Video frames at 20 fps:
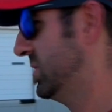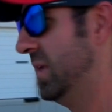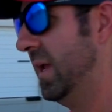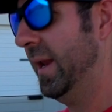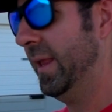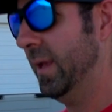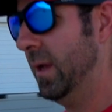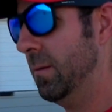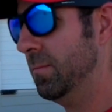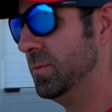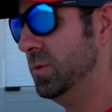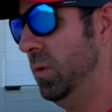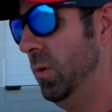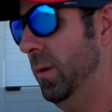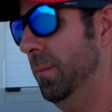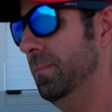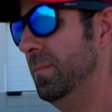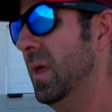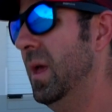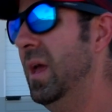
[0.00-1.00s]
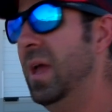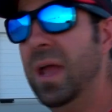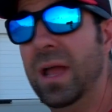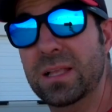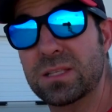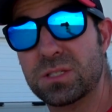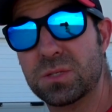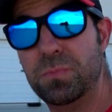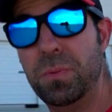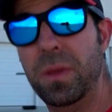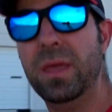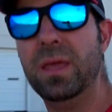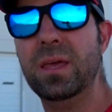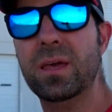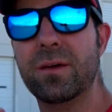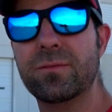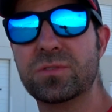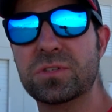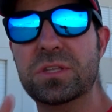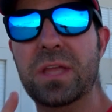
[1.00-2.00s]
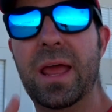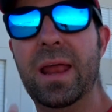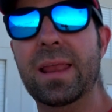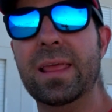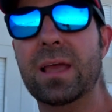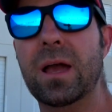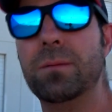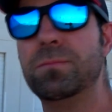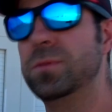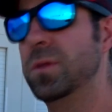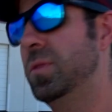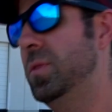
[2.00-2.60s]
standing up to it. And speaking of standing up to